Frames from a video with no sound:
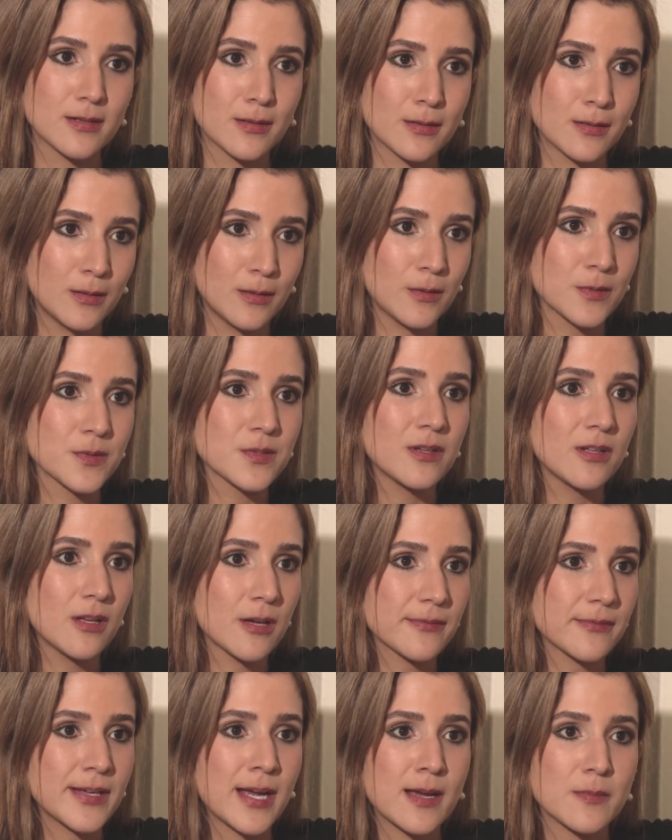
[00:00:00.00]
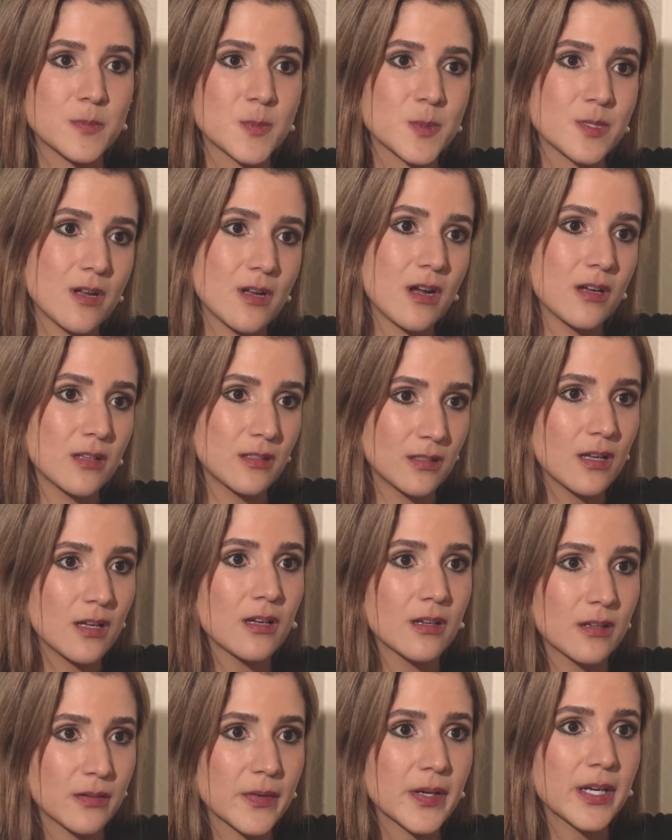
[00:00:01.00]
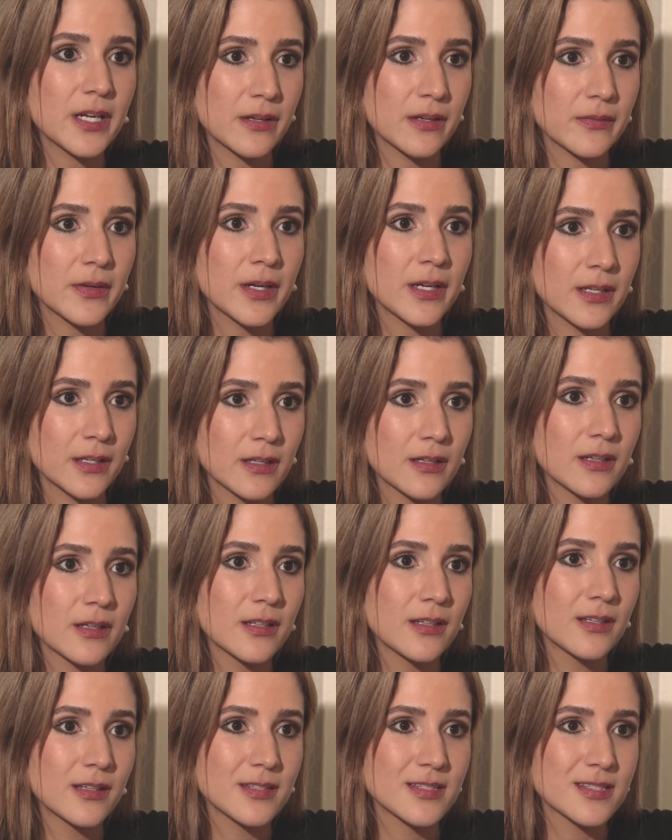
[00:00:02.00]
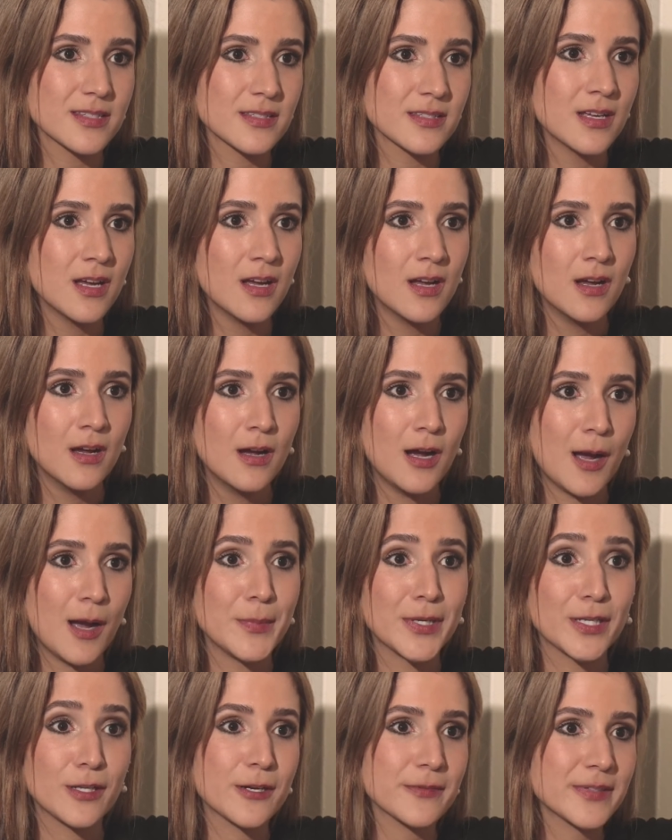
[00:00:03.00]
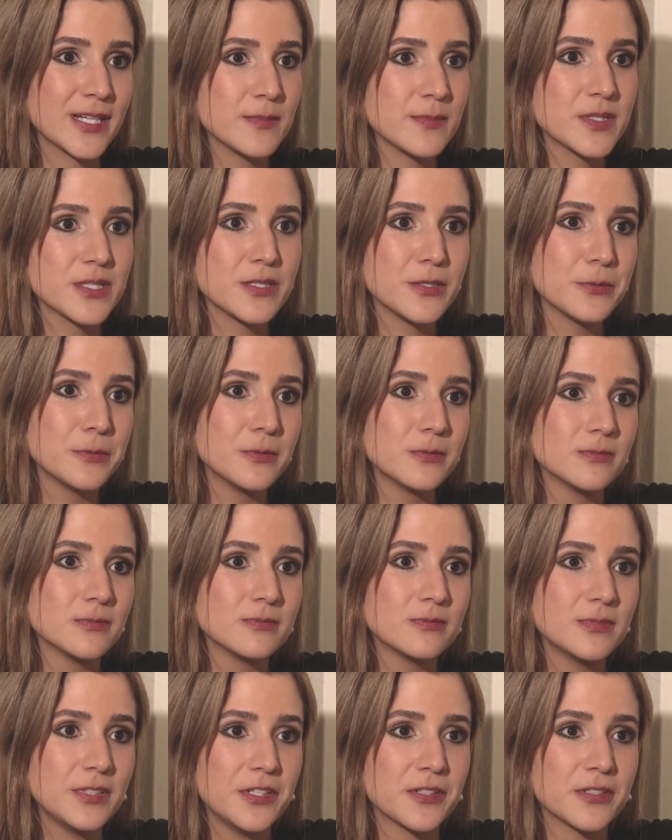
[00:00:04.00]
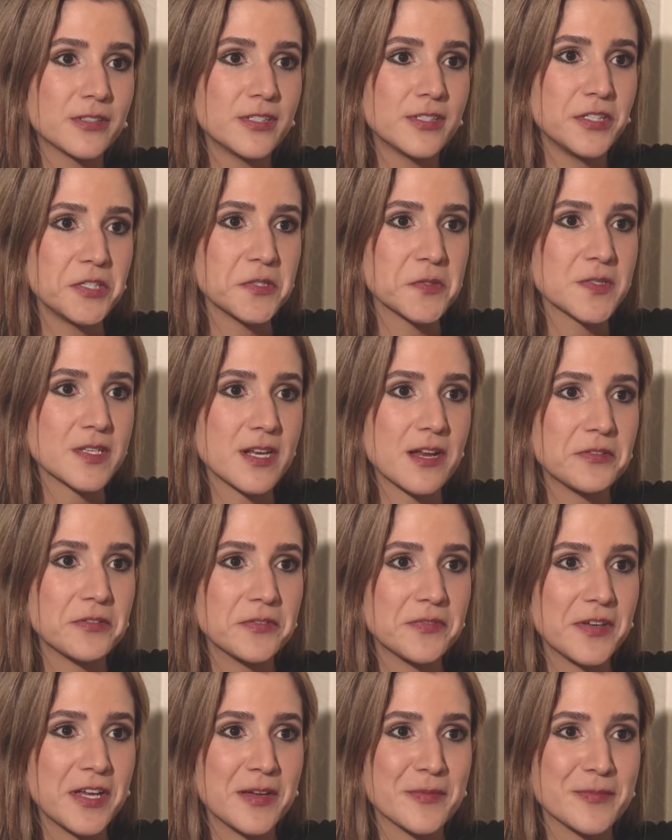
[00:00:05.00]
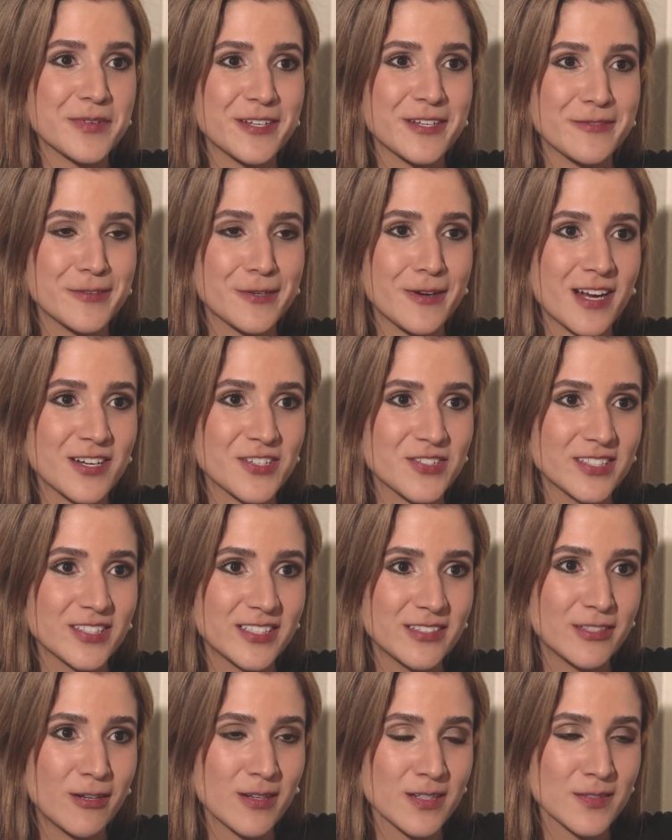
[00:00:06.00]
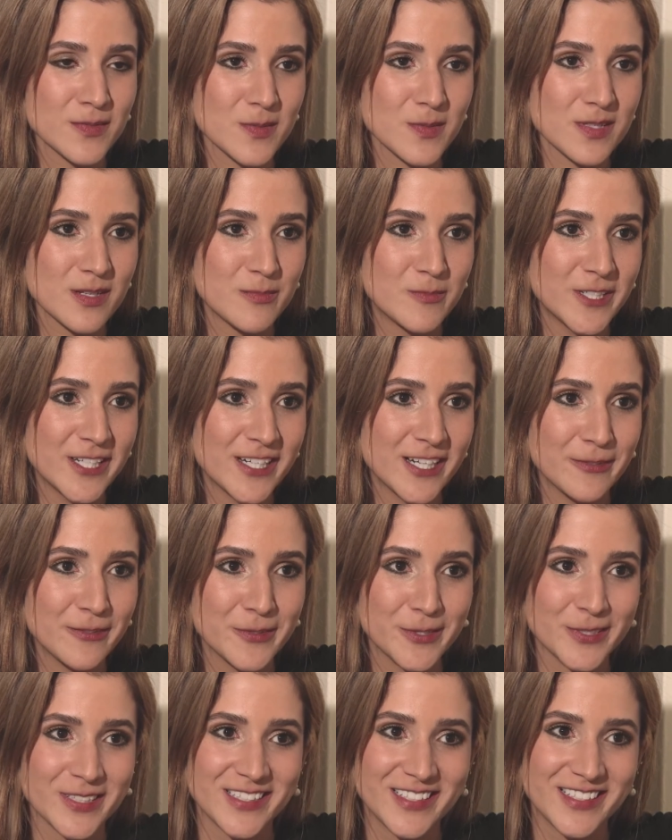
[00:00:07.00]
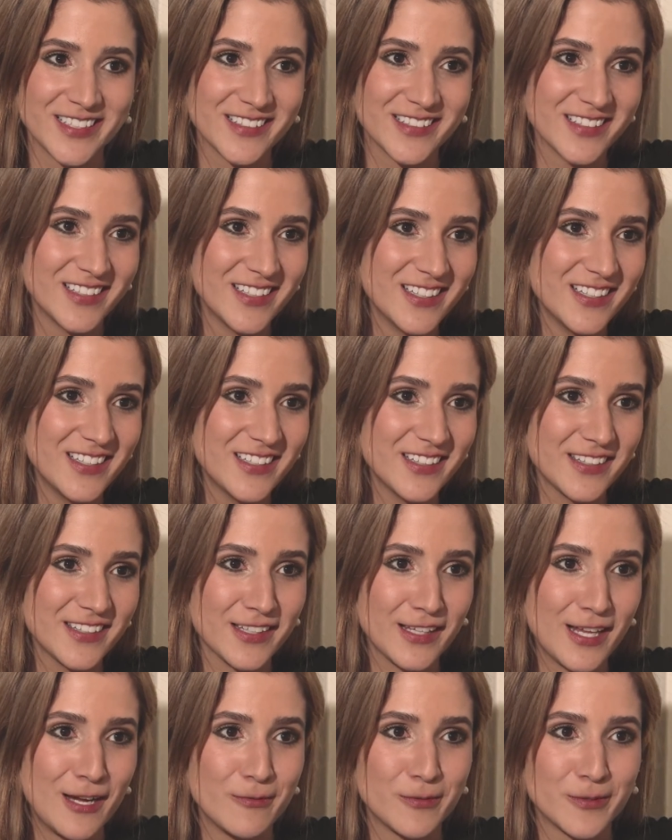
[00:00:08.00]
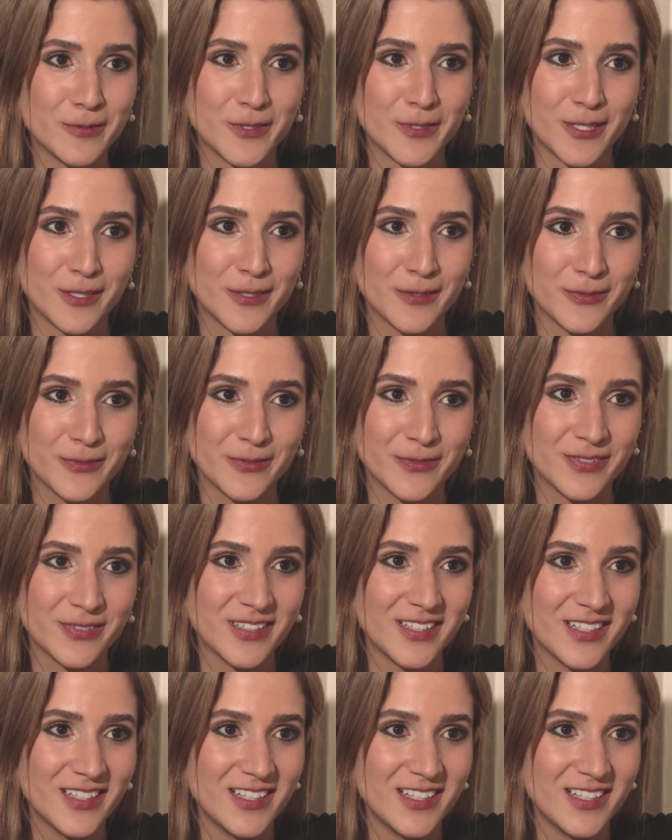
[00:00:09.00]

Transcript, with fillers: are also a lot of times not that great right mm-hmm. and it's i mean a lot of times you hear in the news and everything but if you're actually talking to someone i feel like the level of